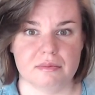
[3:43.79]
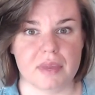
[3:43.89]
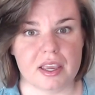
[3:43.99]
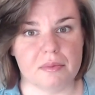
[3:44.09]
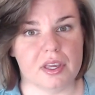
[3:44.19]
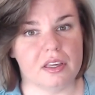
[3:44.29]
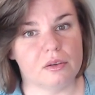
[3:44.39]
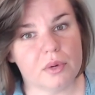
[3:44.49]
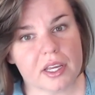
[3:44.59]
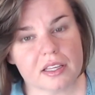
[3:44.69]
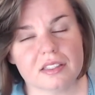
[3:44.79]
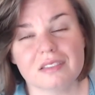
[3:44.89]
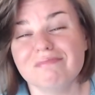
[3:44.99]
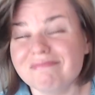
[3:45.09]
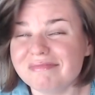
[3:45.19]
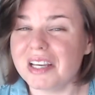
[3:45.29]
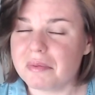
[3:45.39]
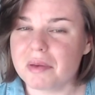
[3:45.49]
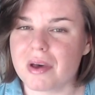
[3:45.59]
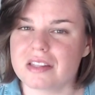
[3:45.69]
maybe weeks,
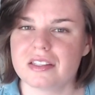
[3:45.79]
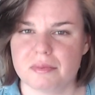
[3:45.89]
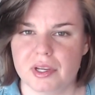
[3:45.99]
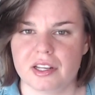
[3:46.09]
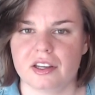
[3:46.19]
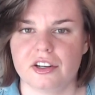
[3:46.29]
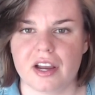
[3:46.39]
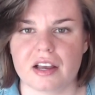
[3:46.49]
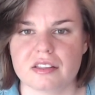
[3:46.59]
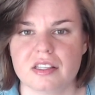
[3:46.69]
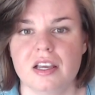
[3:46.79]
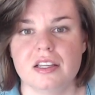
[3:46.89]
maybe months, depending on your house,